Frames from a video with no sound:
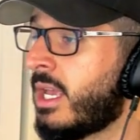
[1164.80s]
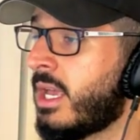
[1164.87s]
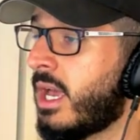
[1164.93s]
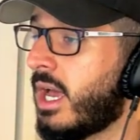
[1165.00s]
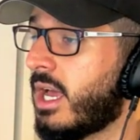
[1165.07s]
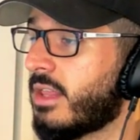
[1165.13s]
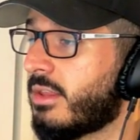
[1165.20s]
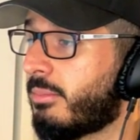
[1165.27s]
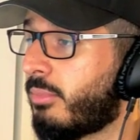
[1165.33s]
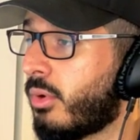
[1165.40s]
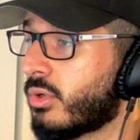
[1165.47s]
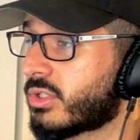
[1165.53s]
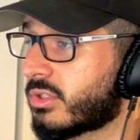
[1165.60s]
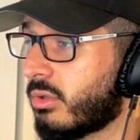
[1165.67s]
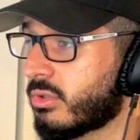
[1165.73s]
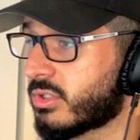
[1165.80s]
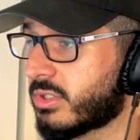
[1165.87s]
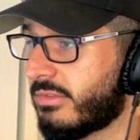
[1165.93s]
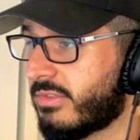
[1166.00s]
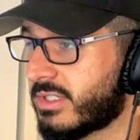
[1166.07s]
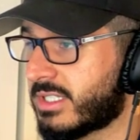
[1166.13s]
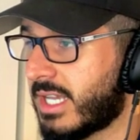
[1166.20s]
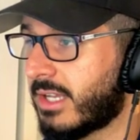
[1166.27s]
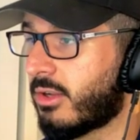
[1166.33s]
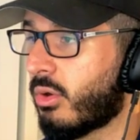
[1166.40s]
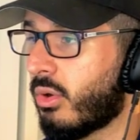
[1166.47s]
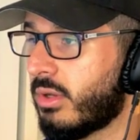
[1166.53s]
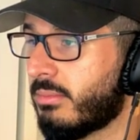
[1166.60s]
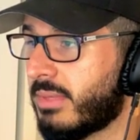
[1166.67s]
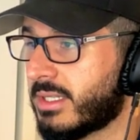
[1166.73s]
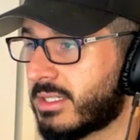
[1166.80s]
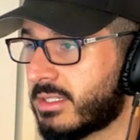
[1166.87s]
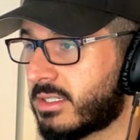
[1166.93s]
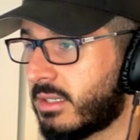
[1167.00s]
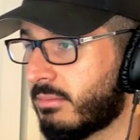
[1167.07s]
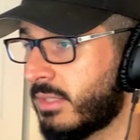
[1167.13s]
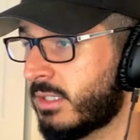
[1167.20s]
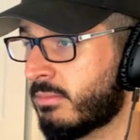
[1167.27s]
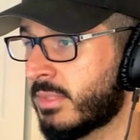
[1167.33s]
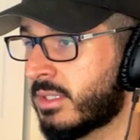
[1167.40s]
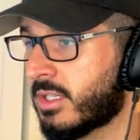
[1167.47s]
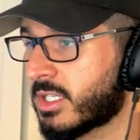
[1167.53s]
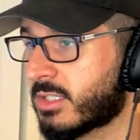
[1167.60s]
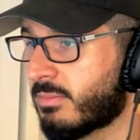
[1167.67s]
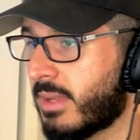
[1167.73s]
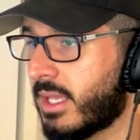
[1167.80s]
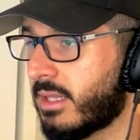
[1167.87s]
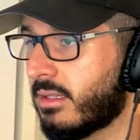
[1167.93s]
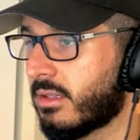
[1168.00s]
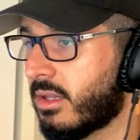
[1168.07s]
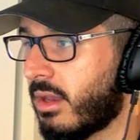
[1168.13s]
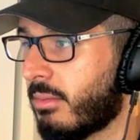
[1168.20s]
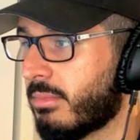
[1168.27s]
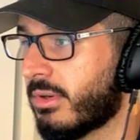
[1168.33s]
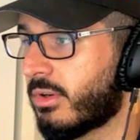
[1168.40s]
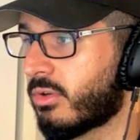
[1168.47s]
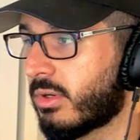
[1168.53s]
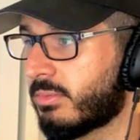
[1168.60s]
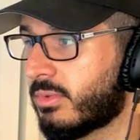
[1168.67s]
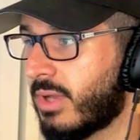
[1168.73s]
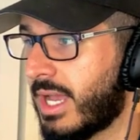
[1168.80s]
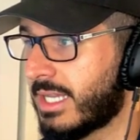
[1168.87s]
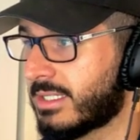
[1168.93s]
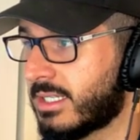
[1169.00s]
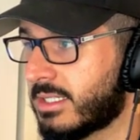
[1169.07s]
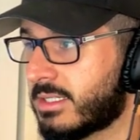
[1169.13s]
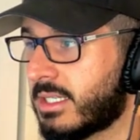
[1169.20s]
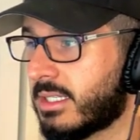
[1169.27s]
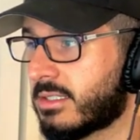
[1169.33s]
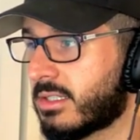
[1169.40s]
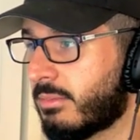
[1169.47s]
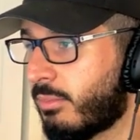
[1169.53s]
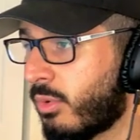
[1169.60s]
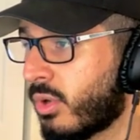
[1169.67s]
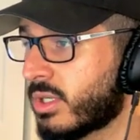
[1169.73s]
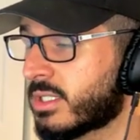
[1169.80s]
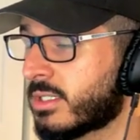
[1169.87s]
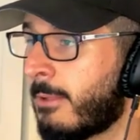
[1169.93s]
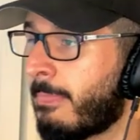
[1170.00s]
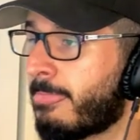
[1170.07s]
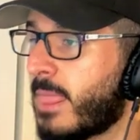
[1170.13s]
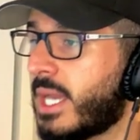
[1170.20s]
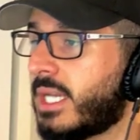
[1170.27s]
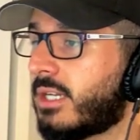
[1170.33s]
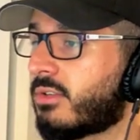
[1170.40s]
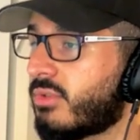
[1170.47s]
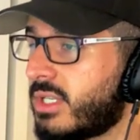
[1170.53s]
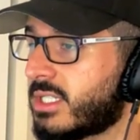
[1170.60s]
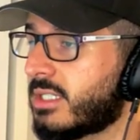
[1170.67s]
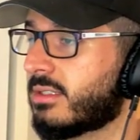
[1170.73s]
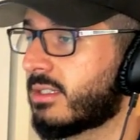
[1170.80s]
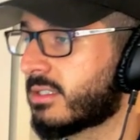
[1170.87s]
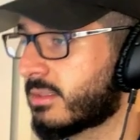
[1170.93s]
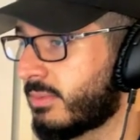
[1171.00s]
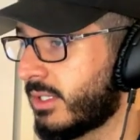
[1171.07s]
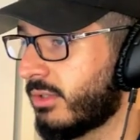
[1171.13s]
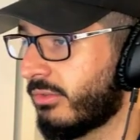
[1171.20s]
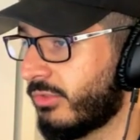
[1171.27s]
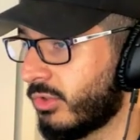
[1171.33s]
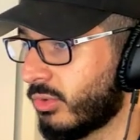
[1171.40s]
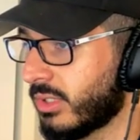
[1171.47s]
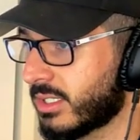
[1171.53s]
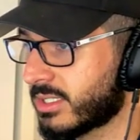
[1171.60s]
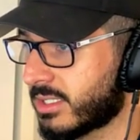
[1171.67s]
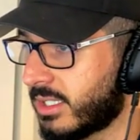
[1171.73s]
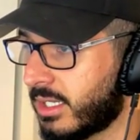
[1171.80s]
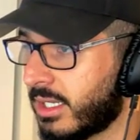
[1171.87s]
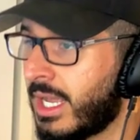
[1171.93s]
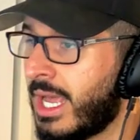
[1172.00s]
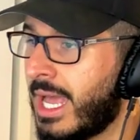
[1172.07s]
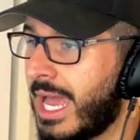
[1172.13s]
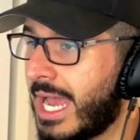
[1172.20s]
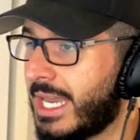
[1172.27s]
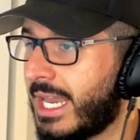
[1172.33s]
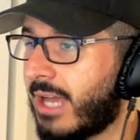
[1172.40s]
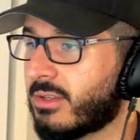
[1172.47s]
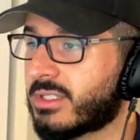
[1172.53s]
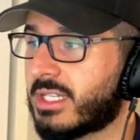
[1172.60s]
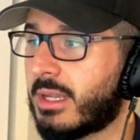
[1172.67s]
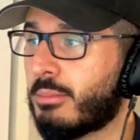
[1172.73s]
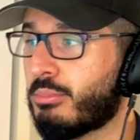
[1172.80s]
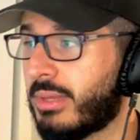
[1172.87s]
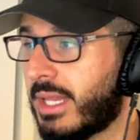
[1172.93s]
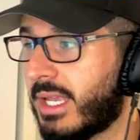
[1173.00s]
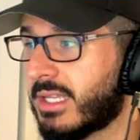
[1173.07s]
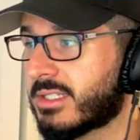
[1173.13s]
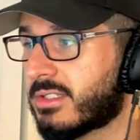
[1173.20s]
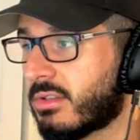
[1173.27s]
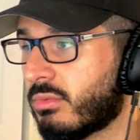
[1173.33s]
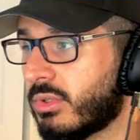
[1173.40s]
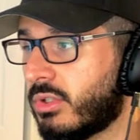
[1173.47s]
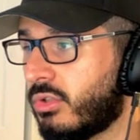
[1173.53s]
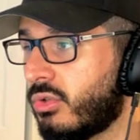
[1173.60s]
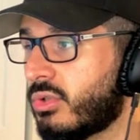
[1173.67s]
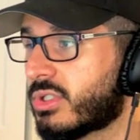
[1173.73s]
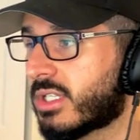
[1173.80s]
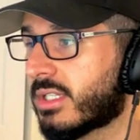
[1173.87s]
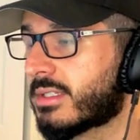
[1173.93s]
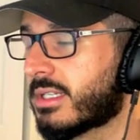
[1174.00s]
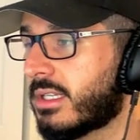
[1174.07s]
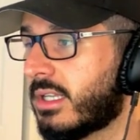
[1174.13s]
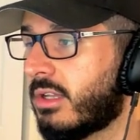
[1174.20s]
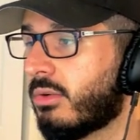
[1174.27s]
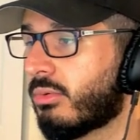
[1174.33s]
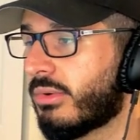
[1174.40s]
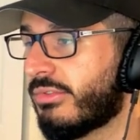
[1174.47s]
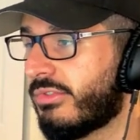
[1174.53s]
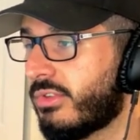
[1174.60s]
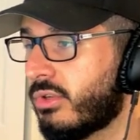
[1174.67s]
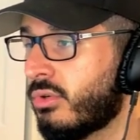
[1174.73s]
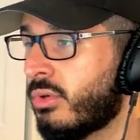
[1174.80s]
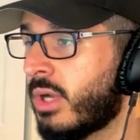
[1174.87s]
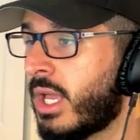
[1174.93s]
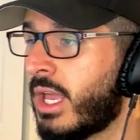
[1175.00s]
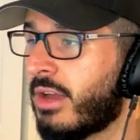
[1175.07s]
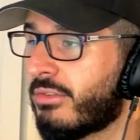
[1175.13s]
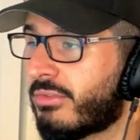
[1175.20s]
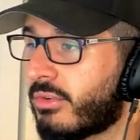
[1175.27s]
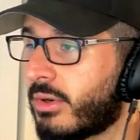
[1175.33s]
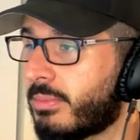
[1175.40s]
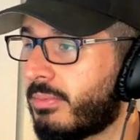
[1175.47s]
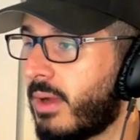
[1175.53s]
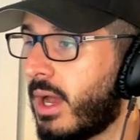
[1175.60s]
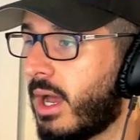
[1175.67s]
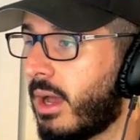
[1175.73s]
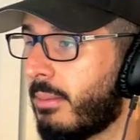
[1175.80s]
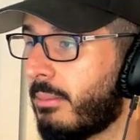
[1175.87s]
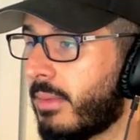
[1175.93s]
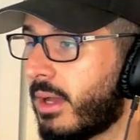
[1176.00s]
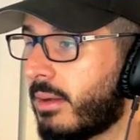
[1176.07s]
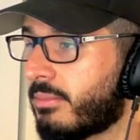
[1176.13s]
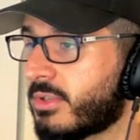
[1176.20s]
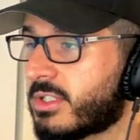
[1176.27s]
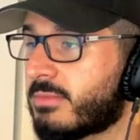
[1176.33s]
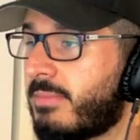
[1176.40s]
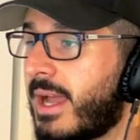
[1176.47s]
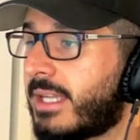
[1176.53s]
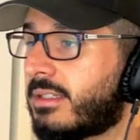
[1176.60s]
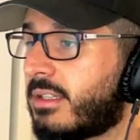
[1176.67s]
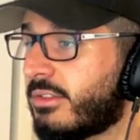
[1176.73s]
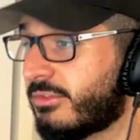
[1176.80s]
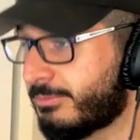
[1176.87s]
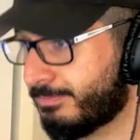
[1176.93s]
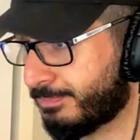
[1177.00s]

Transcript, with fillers: Uh, the post also emphasized Coinbase's commitment to expanding the number of crypto assets it supports and increasing the speed of new listing, announcing plans to reduce its legal review for um, uh, prospective